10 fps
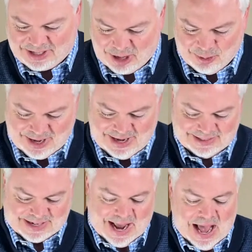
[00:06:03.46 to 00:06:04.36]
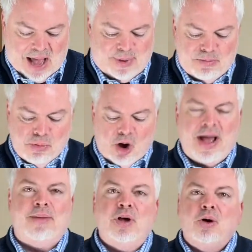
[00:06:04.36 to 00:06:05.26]
of what it is. I mean,
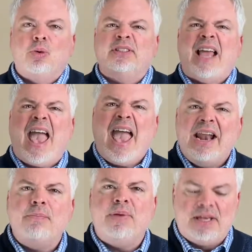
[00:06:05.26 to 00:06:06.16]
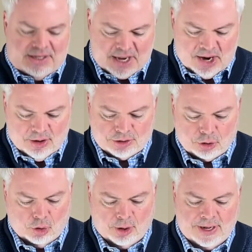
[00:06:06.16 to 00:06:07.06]
Moab was enemy
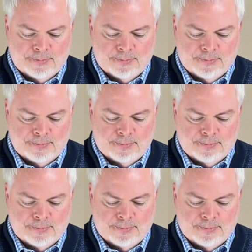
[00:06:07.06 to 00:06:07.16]
territory.